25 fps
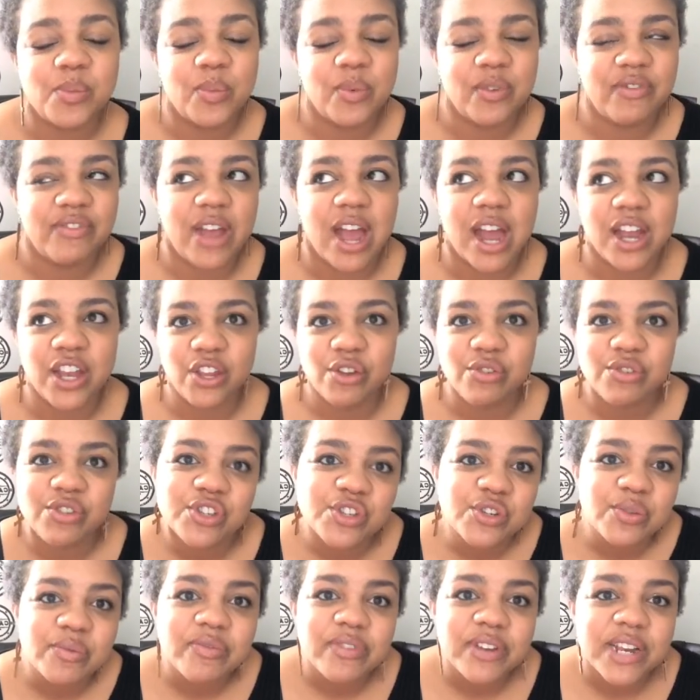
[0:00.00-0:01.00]
we've got
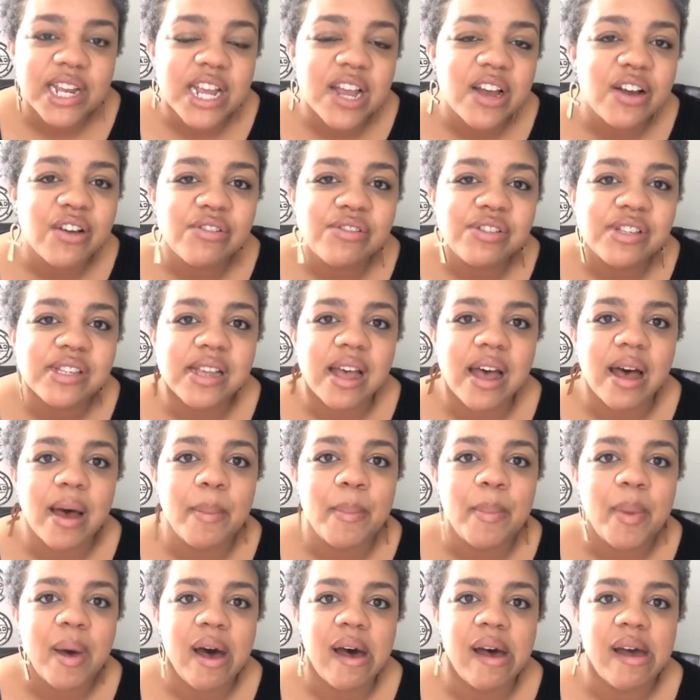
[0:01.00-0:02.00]
YouTube videos
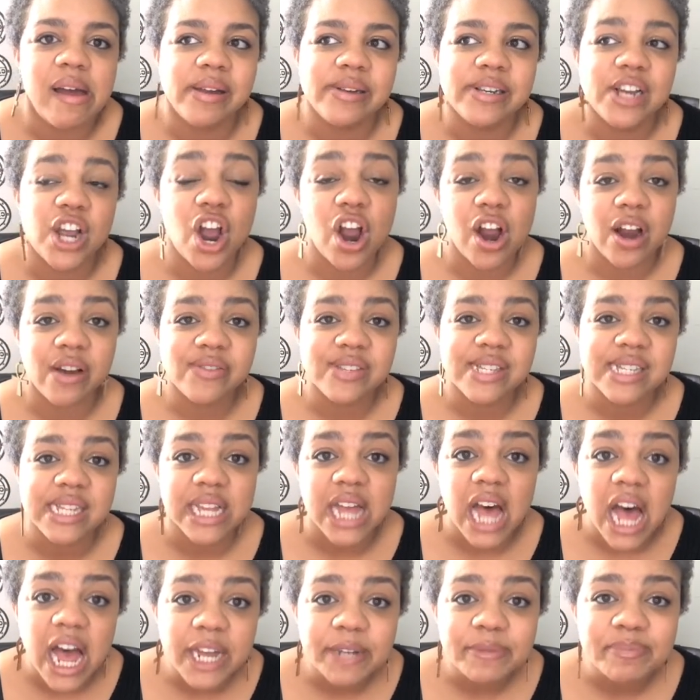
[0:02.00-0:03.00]
up on CARVE
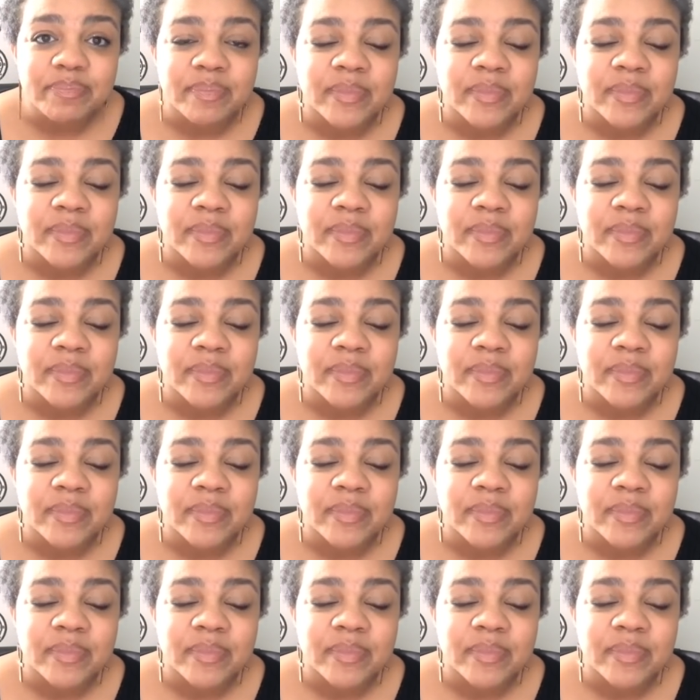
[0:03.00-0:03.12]
Salon.